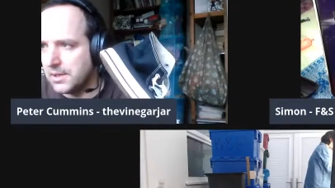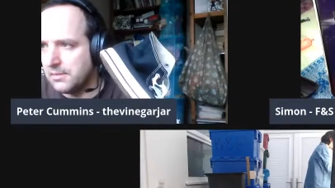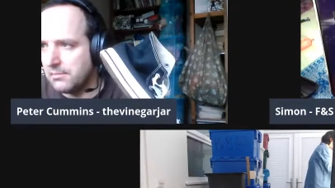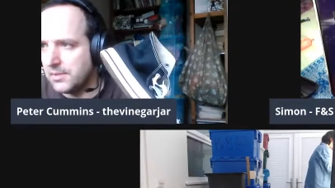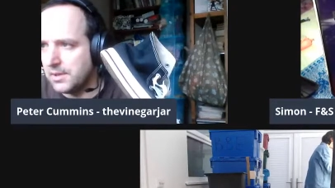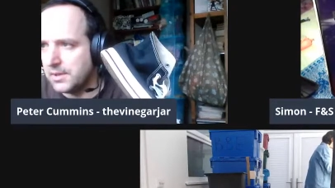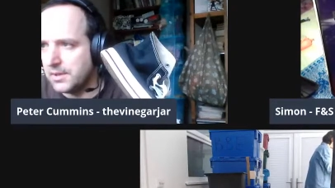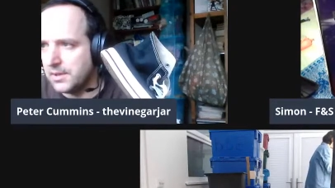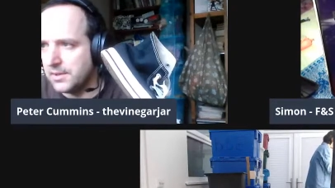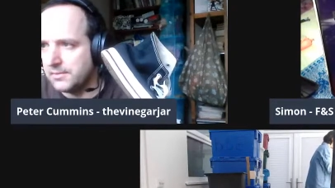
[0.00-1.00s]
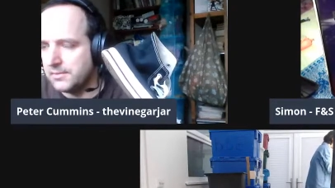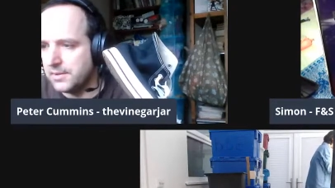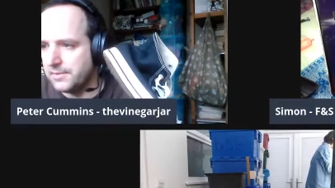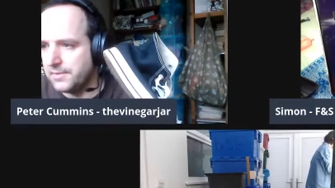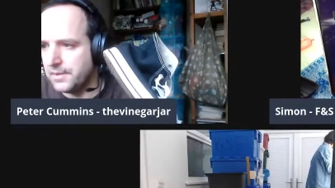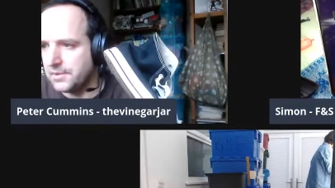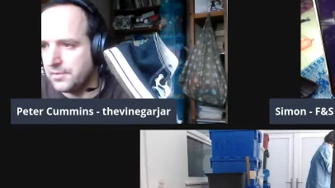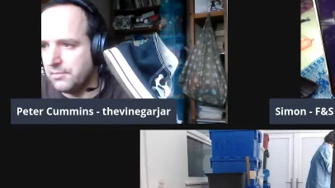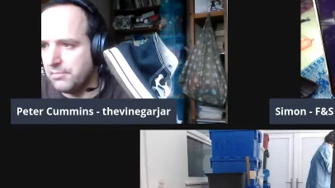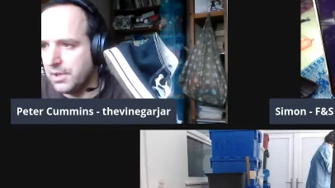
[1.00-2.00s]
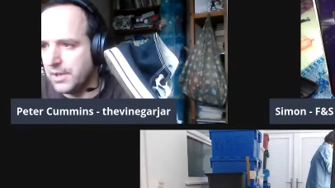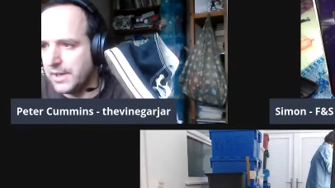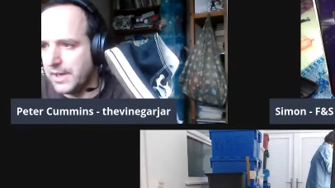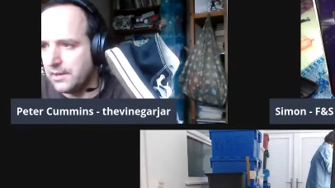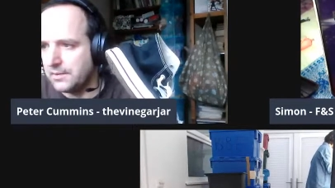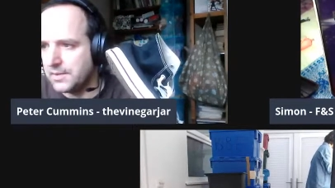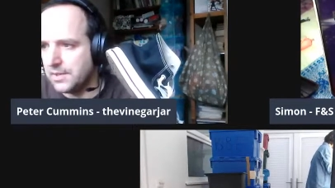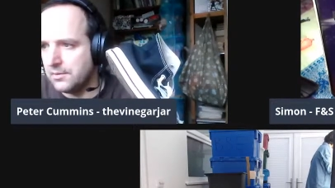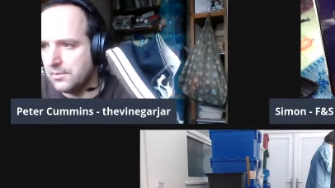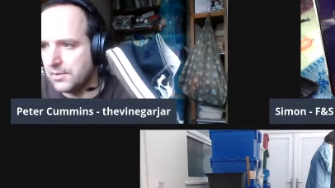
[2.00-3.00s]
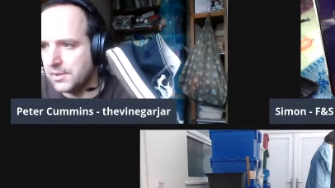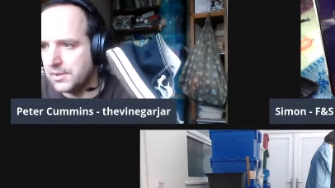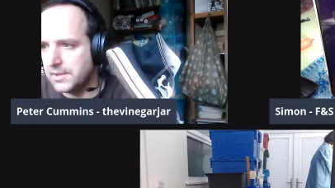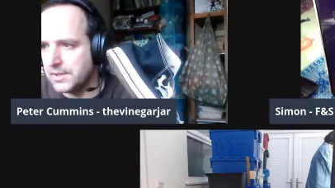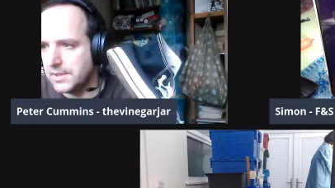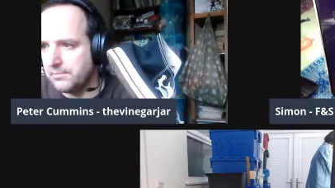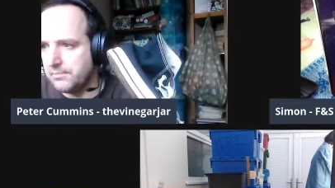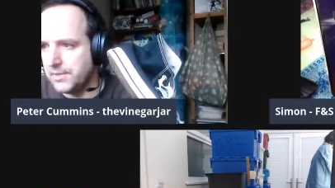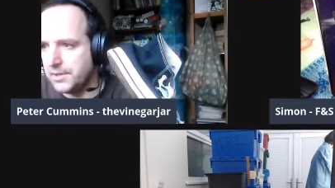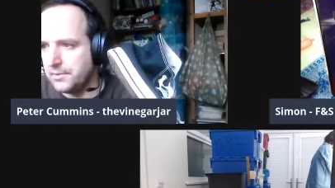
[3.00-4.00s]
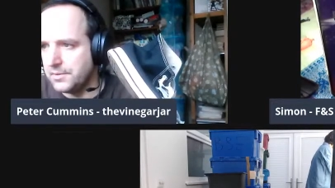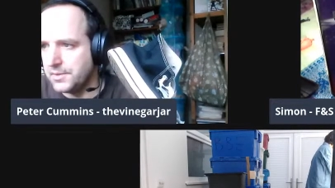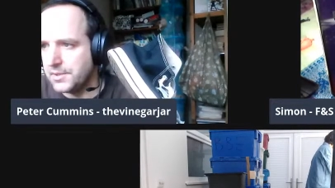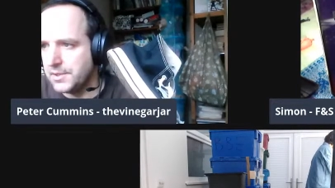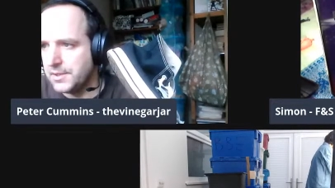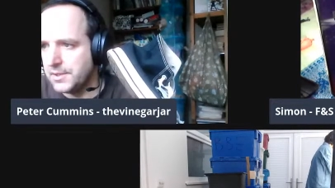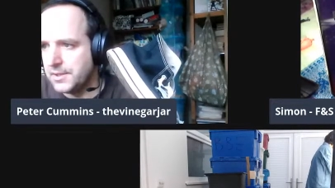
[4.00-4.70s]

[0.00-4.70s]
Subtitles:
I filter on buy it now, sold and used.